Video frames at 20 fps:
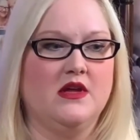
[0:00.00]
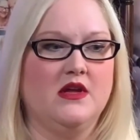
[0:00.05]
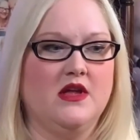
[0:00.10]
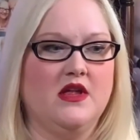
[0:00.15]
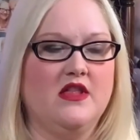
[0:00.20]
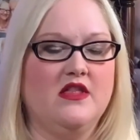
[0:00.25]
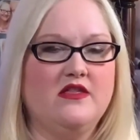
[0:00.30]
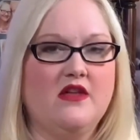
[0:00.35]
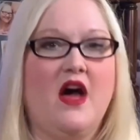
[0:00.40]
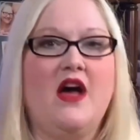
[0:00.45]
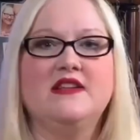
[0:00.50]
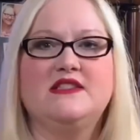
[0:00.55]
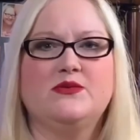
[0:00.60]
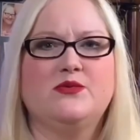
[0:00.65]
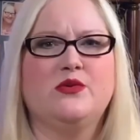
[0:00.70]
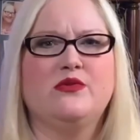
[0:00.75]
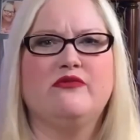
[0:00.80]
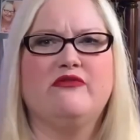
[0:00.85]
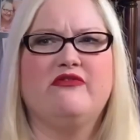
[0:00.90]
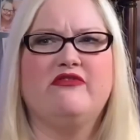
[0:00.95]
thoughts
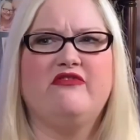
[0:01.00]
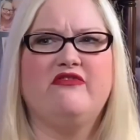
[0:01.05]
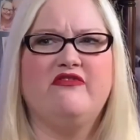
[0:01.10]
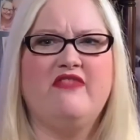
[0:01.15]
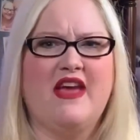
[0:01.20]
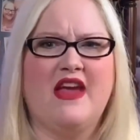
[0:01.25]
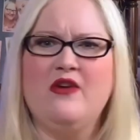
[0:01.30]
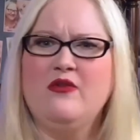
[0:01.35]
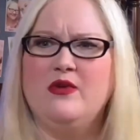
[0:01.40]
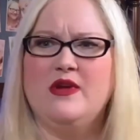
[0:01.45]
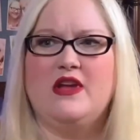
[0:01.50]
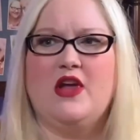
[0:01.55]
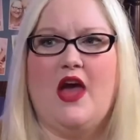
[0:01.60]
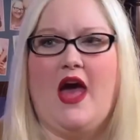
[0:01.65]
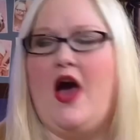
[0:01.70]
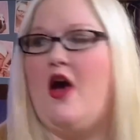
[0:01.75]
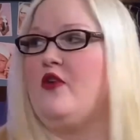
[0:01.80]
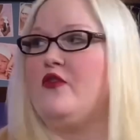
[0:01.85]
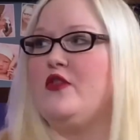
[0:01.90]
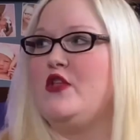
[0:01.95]
were very
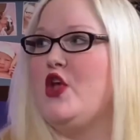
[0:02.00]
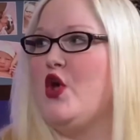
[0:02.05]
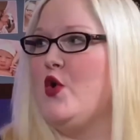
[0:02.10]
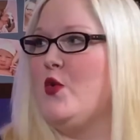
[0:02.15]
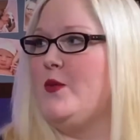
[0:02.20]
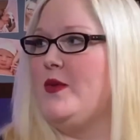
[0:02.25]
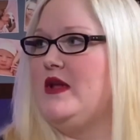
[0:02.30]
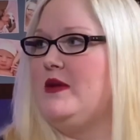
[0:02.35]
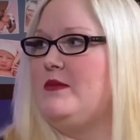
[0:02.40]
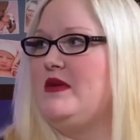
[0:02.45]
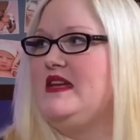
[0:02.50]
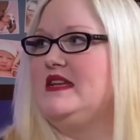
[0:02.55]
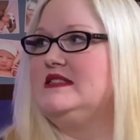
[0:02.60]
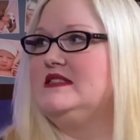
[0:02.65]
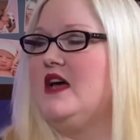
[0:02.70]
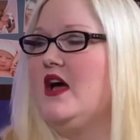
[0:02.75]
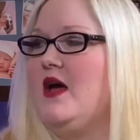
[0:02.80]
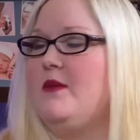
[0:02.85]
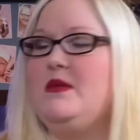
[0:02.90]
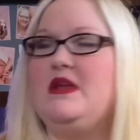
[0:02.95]
out in the open because,
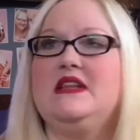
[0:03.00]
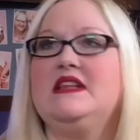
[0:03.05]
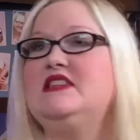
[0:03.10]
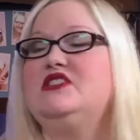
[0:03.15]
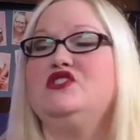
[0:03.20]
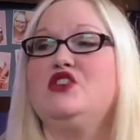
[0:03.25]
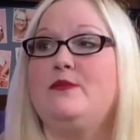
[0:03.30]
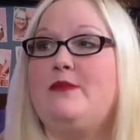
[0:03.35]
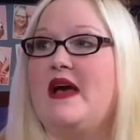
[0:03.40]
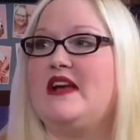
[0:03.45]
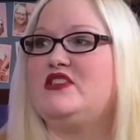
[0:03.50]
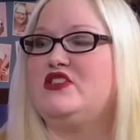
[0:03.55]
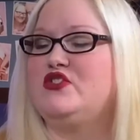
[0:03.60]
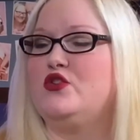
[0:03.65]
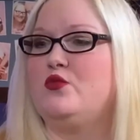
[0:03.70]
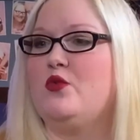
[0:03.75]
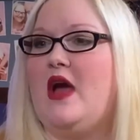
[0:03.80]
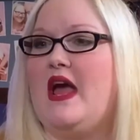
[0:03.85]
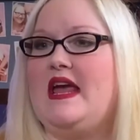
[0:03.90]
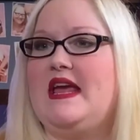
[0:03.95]
I mean, let's go back to the
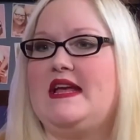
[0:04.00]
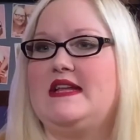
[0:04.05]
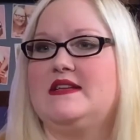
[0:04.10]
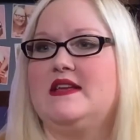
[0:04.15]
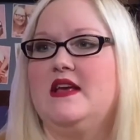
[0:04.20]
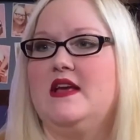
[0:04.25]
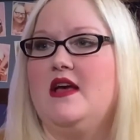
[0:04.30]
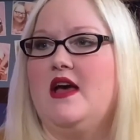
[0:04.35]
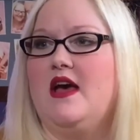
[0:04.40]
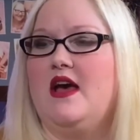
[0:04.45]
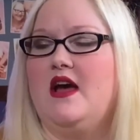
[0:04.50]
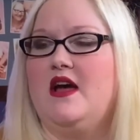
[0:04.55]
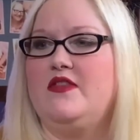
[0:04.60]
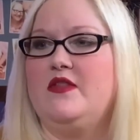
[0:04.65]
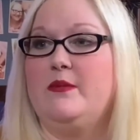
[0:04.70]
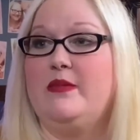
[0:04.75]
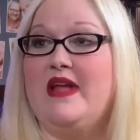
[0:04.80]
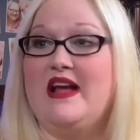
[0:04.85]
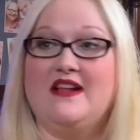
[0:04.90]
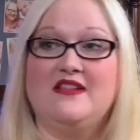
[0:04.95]
riot, the
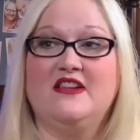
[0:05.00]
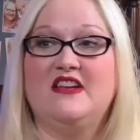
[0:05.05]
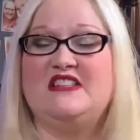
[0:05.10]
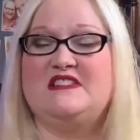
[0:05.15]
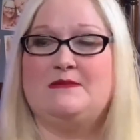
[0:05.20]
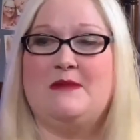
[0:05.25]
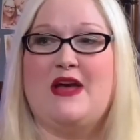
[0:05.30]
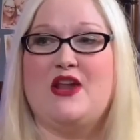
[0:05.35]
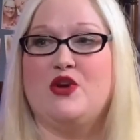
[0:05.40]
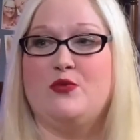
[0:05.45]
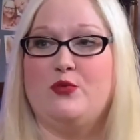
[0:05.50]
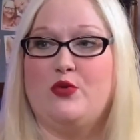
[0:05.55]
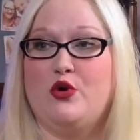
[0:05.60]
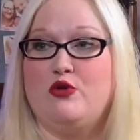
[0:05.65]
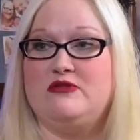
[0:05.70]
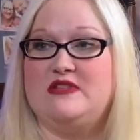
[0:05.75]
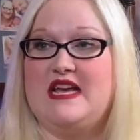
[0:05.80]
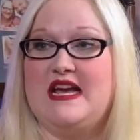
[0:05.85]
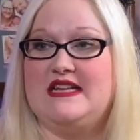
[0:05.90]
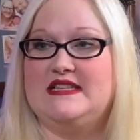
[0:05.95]
Black Lives Matter
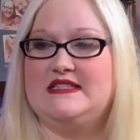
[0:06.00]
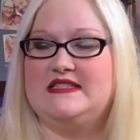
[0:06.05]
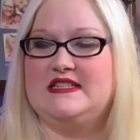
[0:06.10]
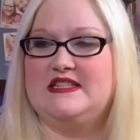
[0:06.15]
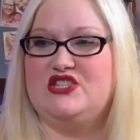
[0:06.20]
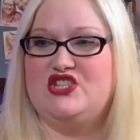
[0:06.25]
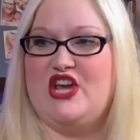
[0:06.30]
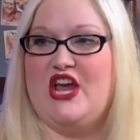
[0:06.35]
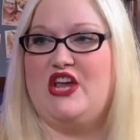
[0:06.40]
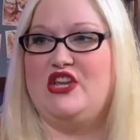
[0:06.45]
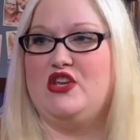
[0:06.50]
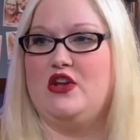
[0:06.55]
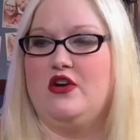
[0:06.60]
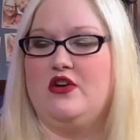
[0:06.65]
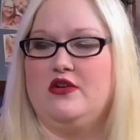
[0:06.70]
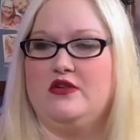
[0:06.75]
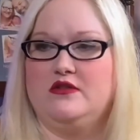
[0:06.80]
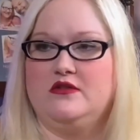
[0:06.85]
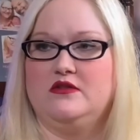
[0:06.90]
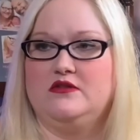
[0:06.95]
protest in
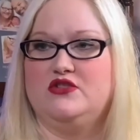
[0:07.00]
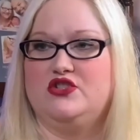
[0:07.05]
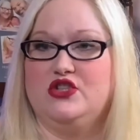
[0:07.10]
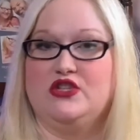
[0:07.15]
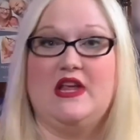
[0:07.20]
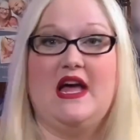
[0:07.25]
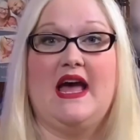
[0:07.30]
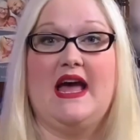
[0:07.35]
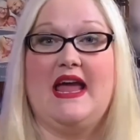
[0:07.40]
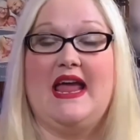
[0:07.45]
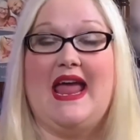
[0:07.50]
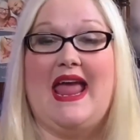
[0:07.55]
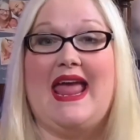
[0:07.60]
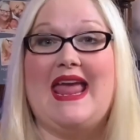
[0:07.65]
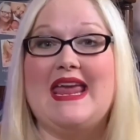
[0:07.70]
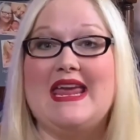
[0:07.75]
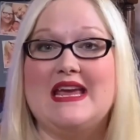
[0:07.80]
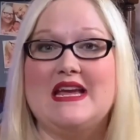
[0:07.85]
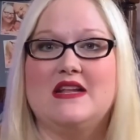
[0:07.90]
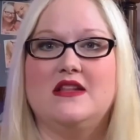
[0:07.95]
July
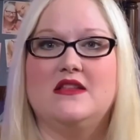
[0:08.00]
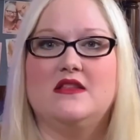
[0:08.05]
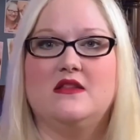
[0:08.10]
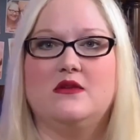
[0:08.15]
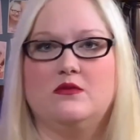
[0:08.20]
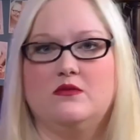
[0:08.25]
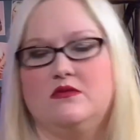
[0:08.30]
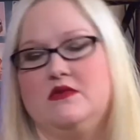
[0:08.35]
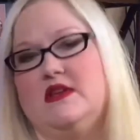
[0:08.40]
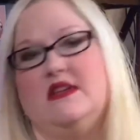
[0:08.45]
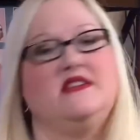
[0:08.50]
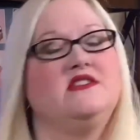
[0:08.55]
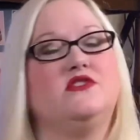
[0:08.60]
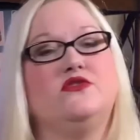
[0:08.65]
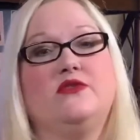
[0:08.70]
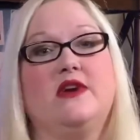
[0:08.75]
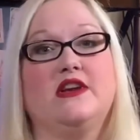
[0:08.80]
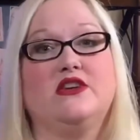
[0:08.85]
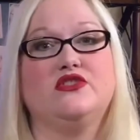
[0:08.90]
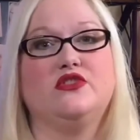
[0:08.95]
and the
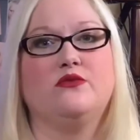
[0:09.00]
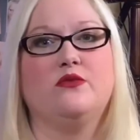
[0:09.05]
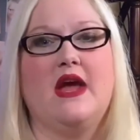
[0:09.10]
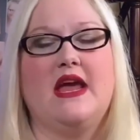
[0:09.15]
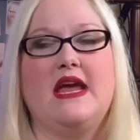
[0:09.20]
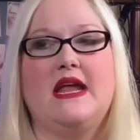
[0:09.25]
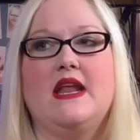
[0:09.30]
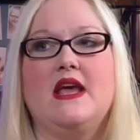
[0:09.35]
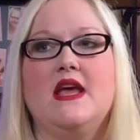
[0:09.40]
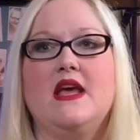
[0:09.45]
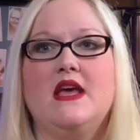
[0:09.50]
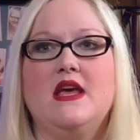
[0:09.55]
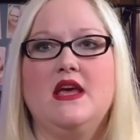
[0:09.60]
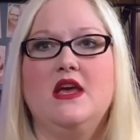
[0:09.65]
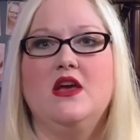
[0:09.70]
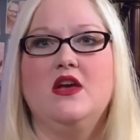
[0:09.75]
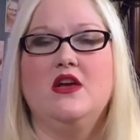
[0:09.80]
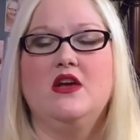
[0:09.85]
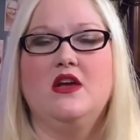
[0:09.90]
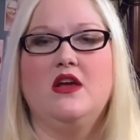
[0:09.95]
insurrection riot.
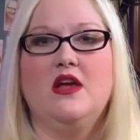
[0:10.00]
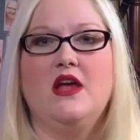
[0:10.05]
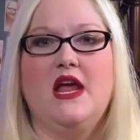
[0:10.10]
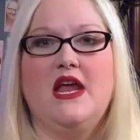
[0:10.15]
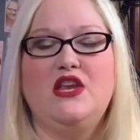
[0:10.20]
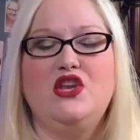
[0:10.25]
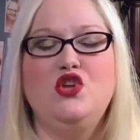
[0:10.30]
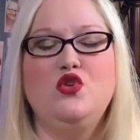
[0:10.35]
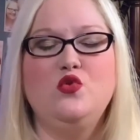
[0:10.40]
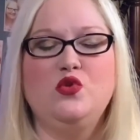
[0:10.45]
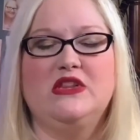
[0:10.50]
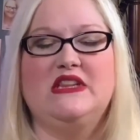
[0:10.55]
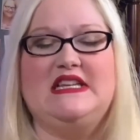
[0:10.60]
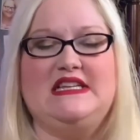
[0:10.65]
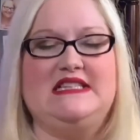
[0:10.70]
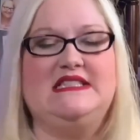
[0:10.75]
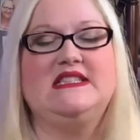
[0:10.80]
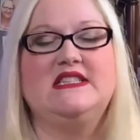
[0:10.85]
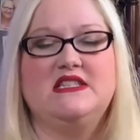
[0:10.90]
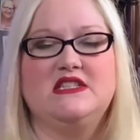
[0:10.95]
And you
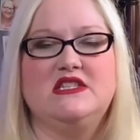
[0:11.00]
listen